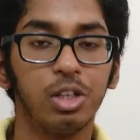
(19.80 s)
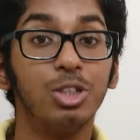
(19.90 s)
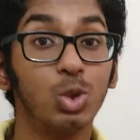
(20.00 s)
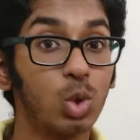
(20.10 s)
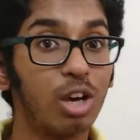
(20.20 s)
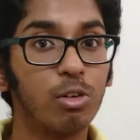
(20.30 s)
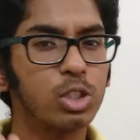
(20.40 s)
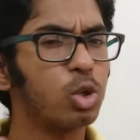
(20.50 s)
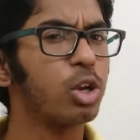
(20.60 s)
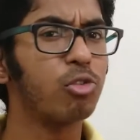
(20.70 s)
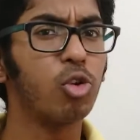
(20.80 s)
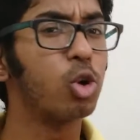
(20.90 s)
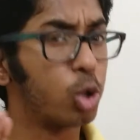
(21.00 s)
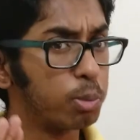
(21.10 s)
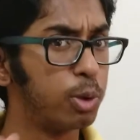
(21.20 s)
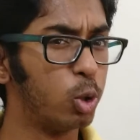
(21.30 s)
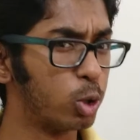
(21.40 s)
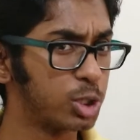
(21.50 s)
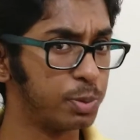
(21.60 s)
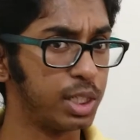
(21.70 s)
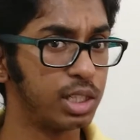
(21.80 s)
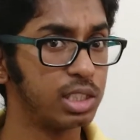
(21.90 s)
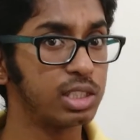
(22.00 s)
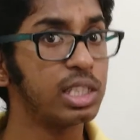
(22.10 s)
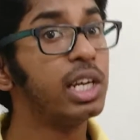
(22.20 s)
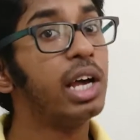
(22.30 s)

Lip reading: So I was looking for good Bluetooth speakers